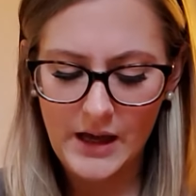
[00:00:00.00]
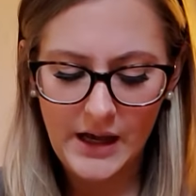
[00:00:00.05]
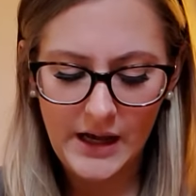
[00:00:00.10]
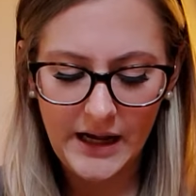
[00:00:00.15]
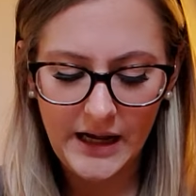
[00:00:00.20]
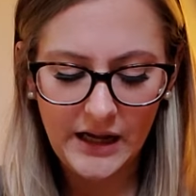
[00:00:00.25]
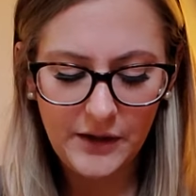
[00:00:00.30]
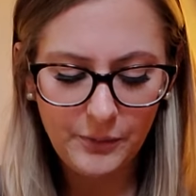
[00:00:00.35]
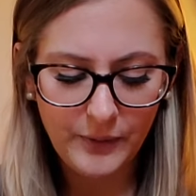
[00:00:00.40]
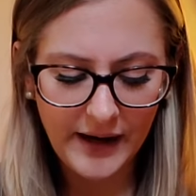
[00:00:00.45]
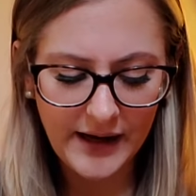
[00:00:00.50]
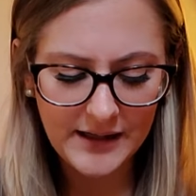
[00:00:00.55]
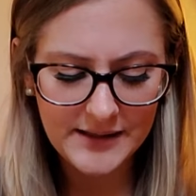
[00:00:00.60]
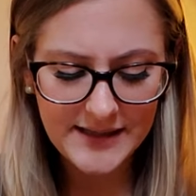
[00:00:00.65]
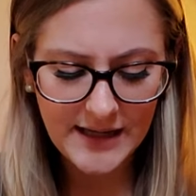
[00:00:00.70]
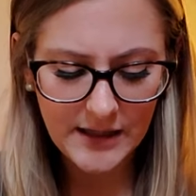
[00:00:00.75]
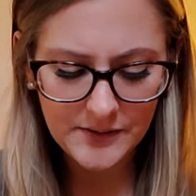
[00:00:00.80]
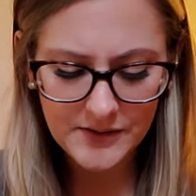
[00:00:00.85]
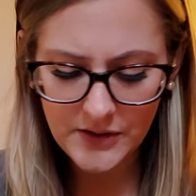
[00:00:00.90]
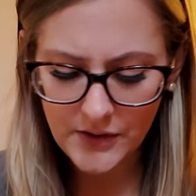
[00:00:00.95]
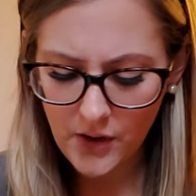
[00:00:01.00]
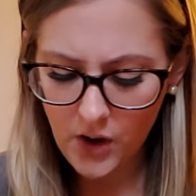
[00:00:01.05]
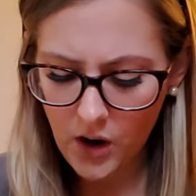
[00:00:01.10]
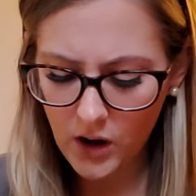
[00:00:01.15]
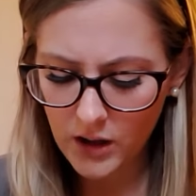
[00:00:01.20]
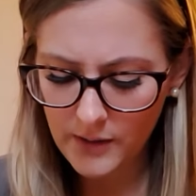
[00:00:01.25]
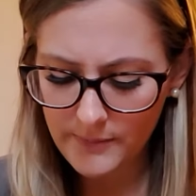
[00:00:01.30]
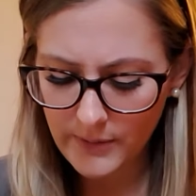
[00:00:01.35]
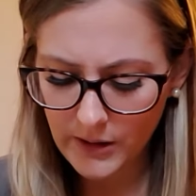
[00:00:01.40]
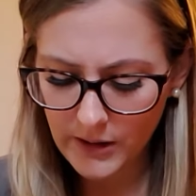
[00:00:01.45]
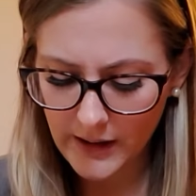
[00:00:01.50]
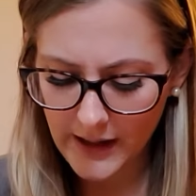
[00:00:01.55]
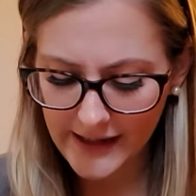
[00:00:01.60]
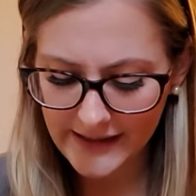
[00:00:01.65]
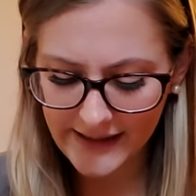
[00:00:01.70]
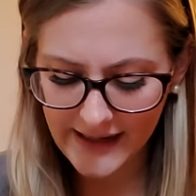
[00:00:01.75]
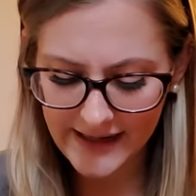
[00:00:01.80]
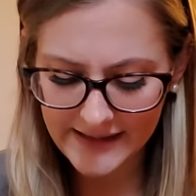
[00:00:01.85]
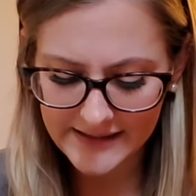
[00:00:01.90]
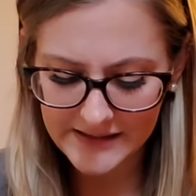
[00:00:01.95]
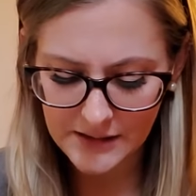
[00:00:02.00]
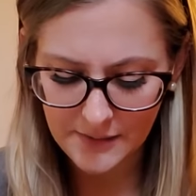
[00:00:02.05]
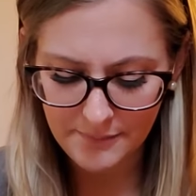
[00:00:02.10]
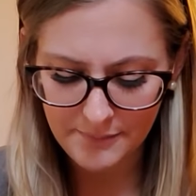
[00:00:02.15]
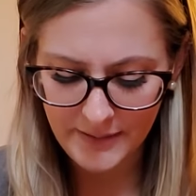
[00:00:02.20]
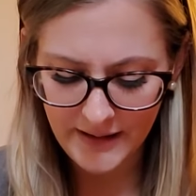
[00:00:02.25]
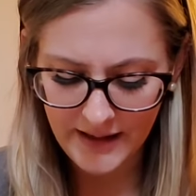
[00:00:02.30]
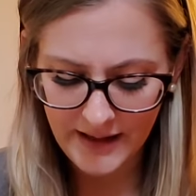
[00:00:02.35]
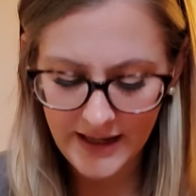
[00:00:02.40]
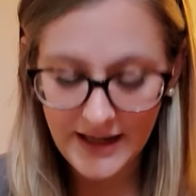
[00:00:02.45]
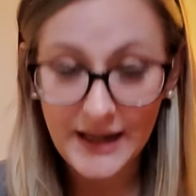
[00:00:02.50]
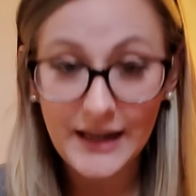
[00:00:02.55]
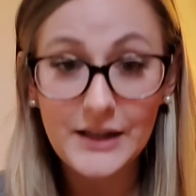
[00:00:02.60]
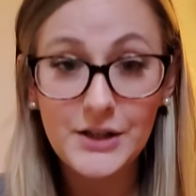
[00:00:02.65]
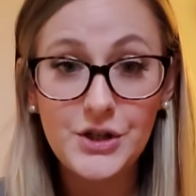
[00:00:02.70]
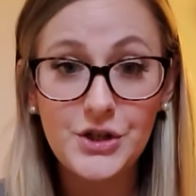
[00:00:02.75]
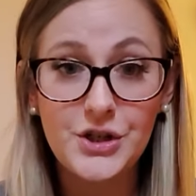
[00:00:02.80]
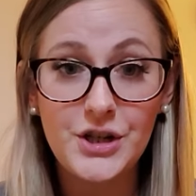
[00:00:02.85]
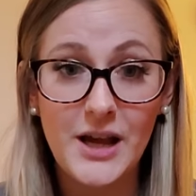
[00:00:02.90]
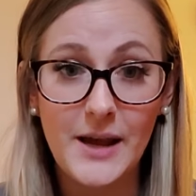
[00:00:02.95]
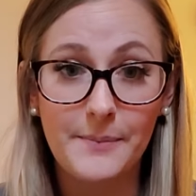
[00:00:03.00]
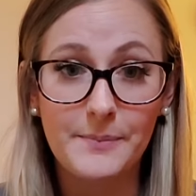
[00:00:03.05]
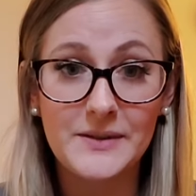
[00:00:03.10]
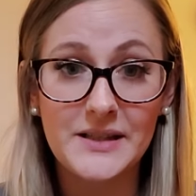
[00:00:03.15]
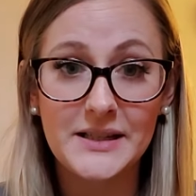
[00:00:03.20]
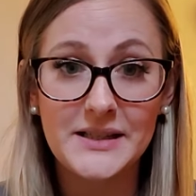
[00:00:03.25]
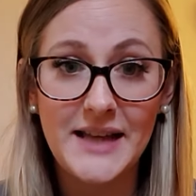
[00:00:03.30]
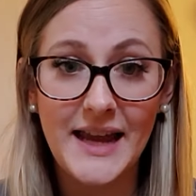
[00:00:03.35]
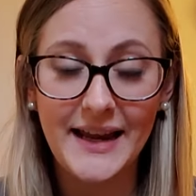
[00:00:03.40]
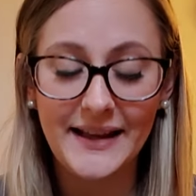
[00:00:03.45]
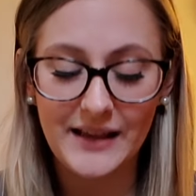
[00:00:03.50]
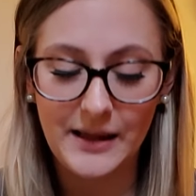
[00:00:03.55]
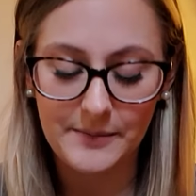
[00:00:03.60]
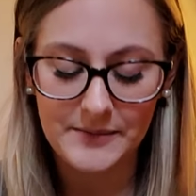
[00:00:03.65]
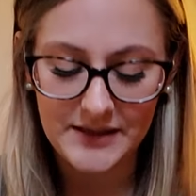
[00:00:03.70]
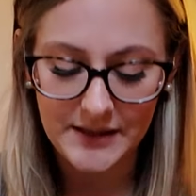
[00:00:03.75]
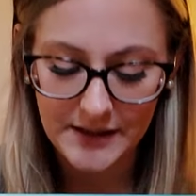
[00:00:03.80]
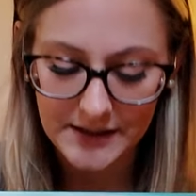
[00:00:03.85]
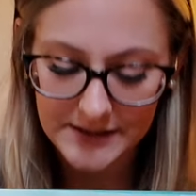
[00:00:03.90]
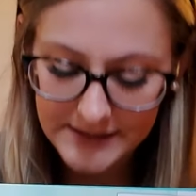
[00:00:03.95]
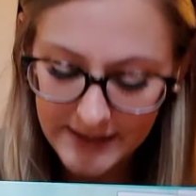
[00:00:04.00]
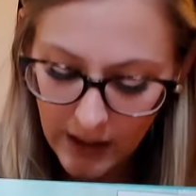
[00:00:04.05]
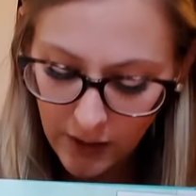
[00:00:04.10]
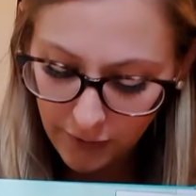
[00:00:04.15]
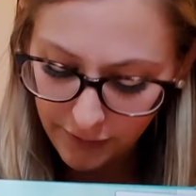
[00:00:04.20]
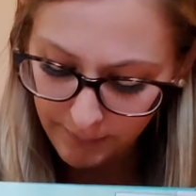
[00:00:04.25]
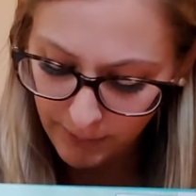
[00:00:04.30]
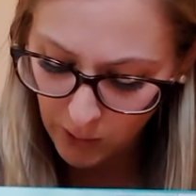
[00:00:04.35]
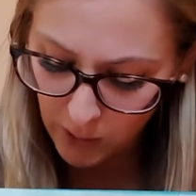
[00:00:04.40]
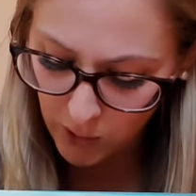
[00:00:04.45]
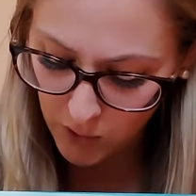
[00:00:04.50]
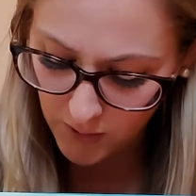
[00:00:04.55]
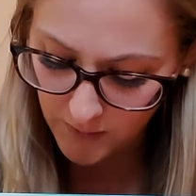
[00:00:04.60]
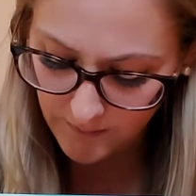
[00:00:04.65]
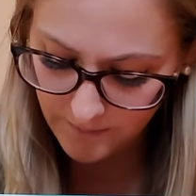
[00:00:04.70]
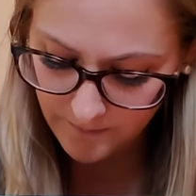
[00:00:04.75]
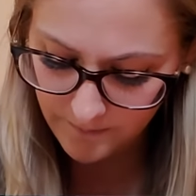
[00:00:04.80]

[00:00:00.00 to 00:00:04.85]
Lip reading: He ran down to the harbor and he asked a big ship to take them to the South Pole.